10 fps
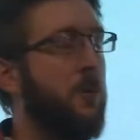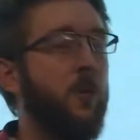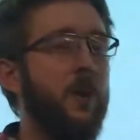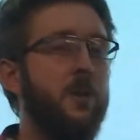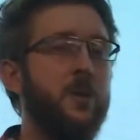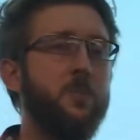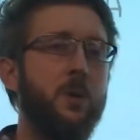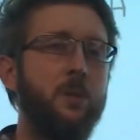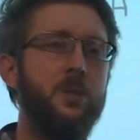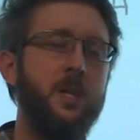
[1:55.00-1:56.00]
where those
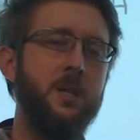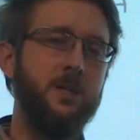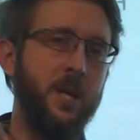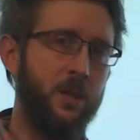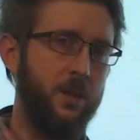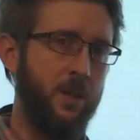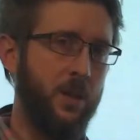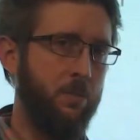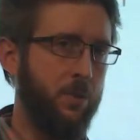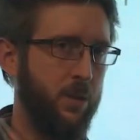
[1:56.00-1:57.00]
proteins actually
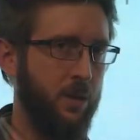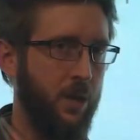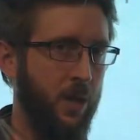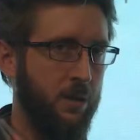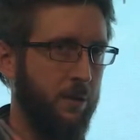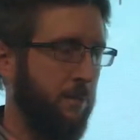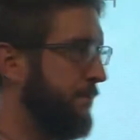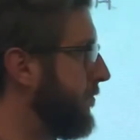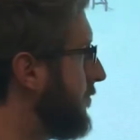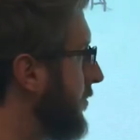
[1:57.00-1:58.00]
get put together.
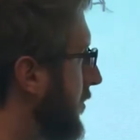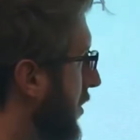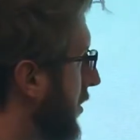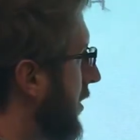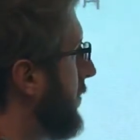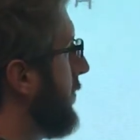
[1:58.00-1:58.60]
Okay.